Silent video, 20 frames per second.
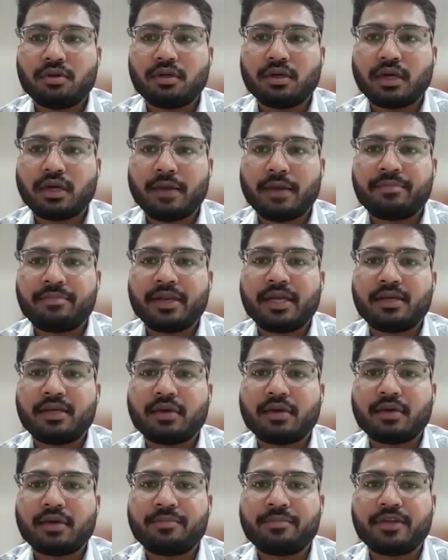
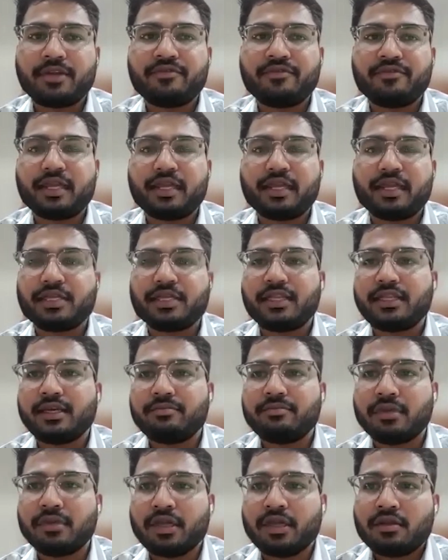I prefer and tell them
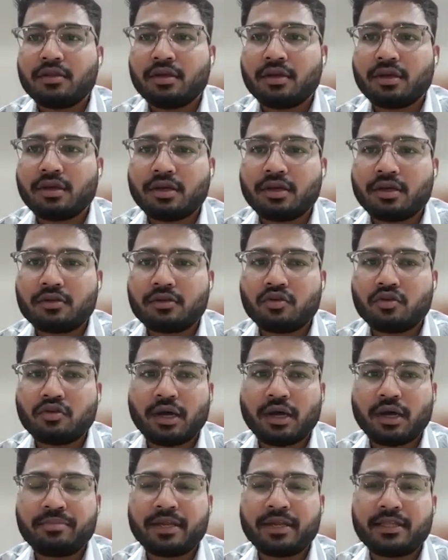to
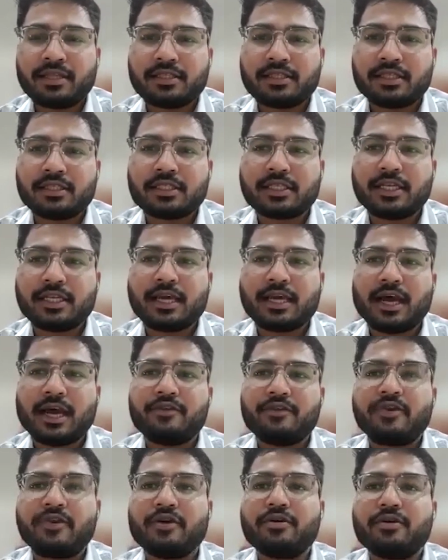apply the sunscreen half
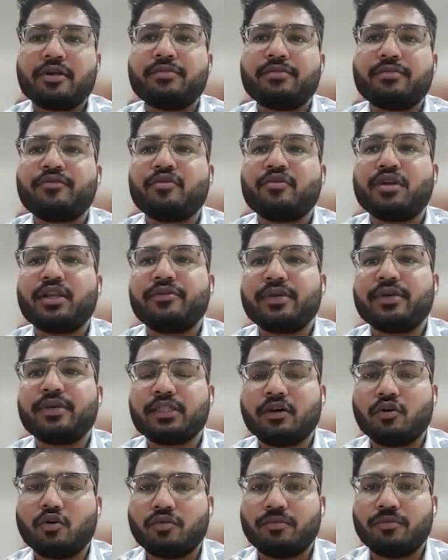hour before leaving the
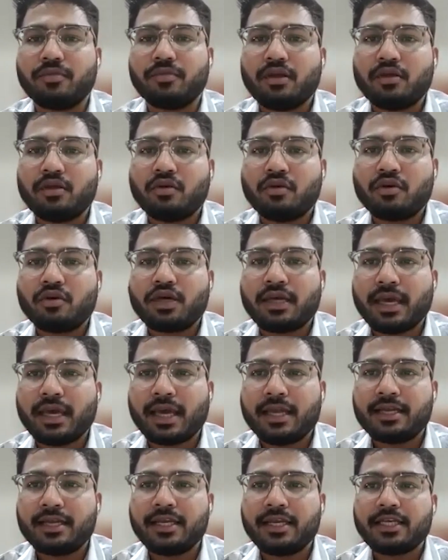home. Okay,
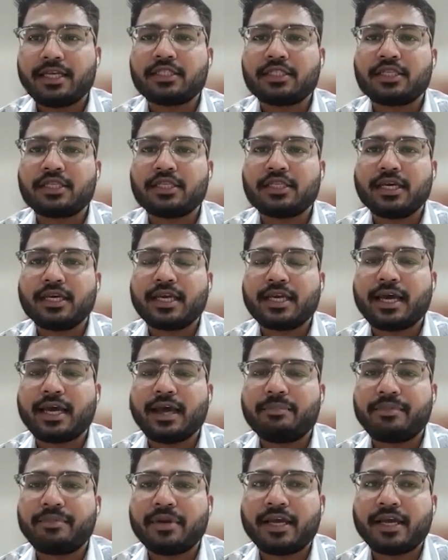and next they can
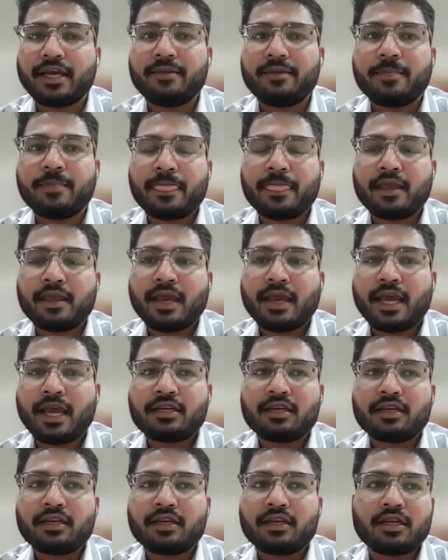apply
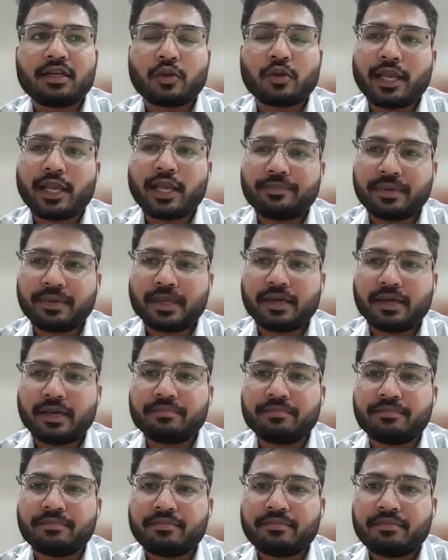at 12
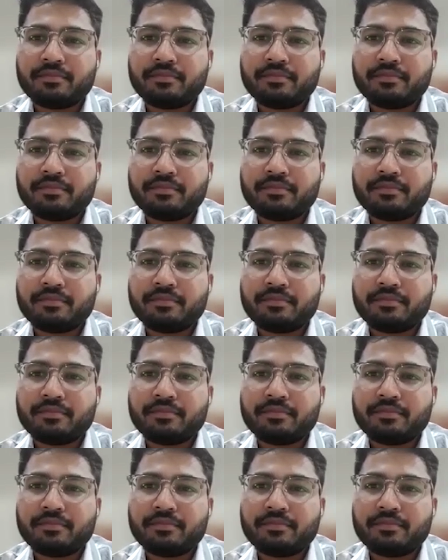p.m.